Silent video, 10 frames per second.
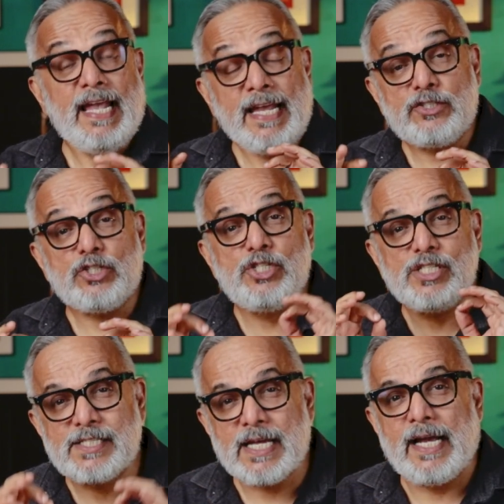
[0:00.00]
It's
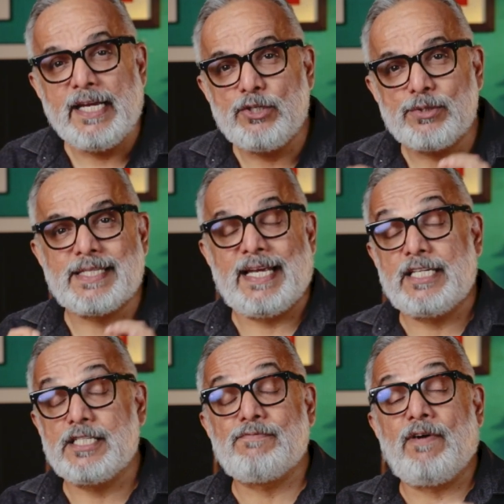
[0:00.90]
designed to
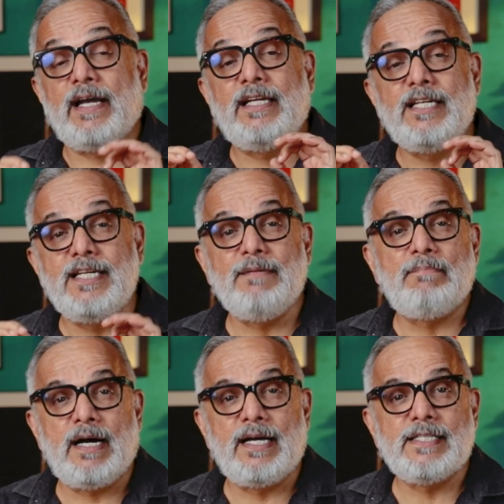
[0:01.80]
satisfy the
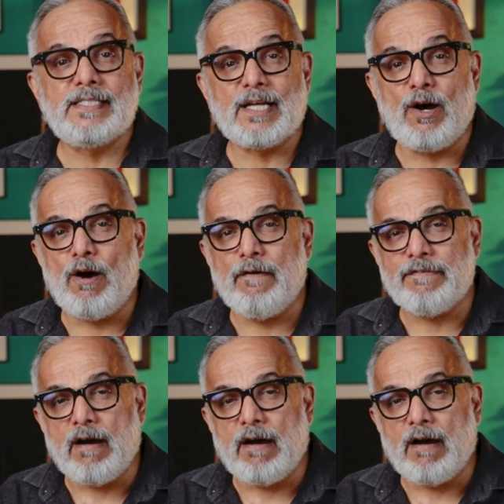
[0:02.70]
demands of